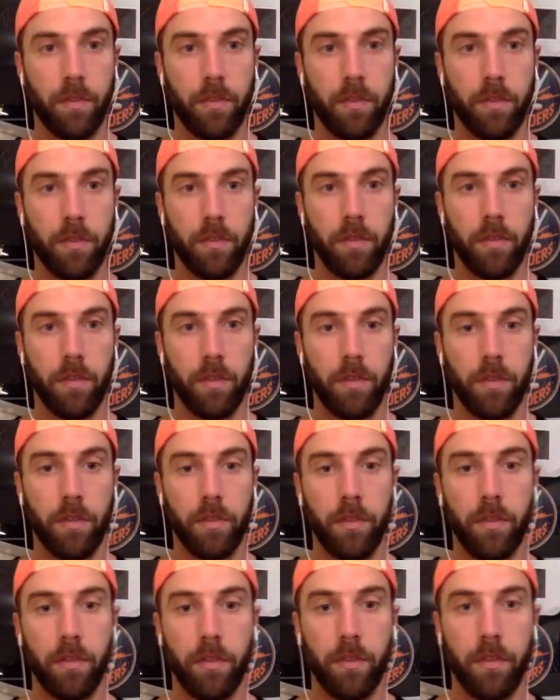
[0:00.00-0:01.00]

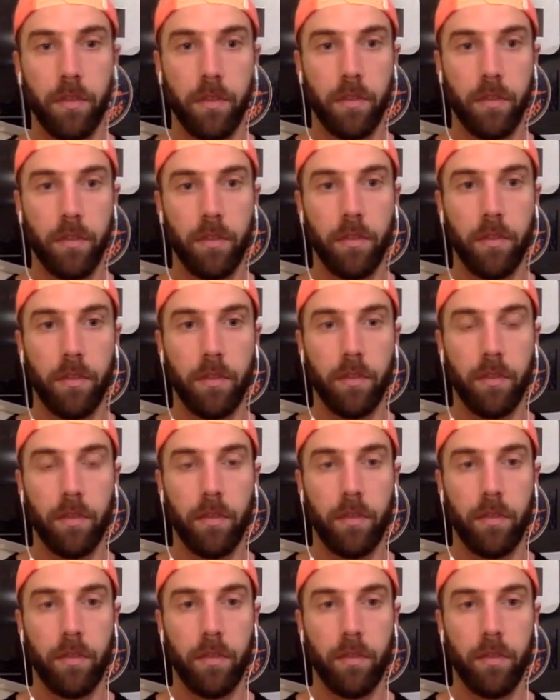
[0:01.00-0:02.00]

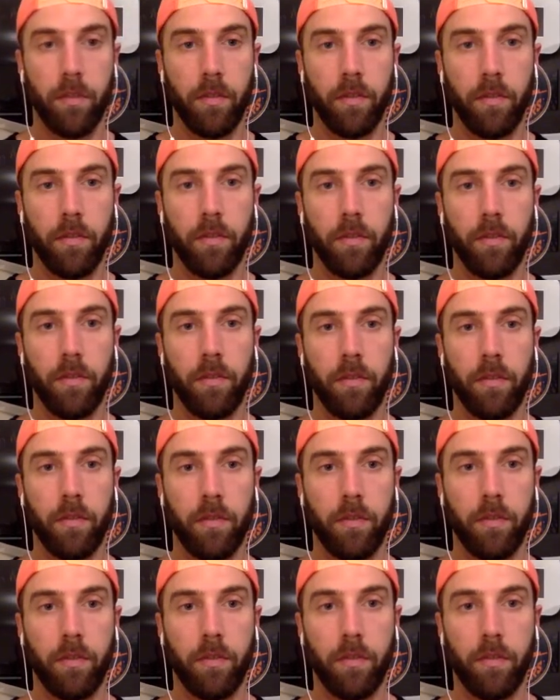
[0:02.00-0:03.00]

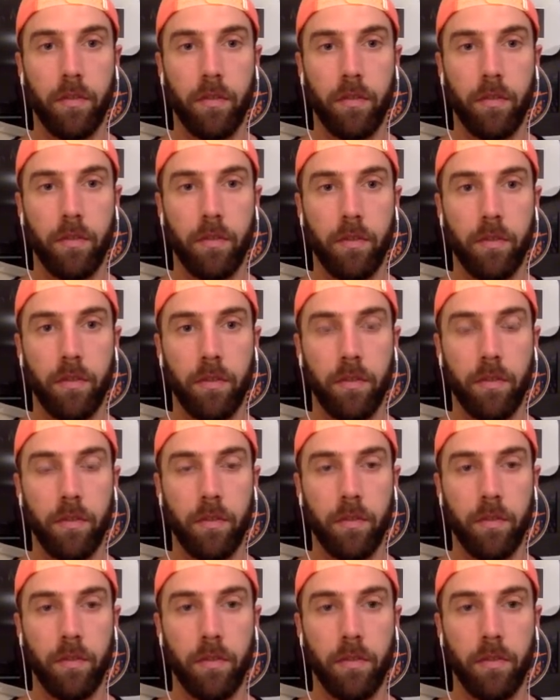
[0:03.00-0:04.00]

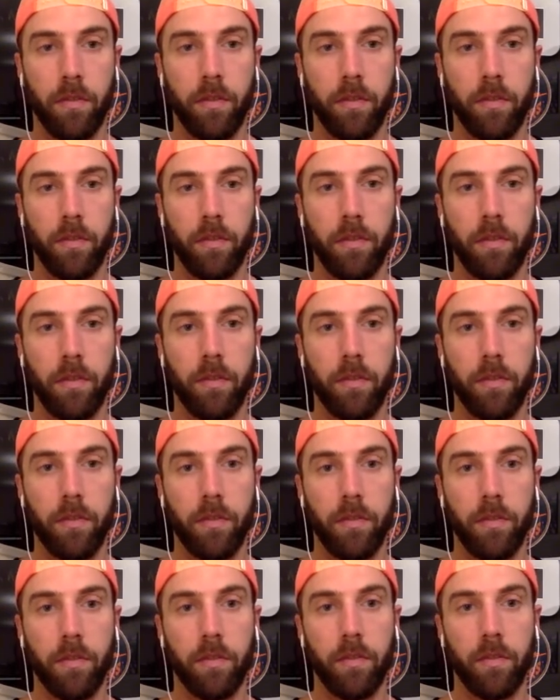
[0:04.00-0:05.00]

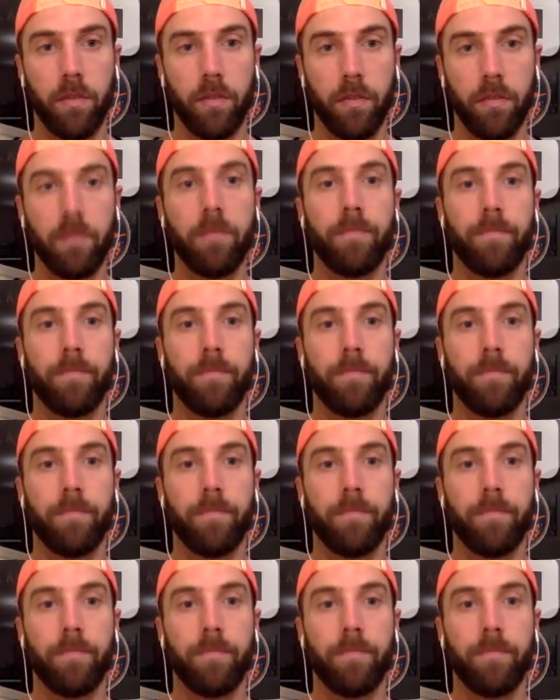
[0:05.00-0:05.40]
No words are spoken by the person on screen.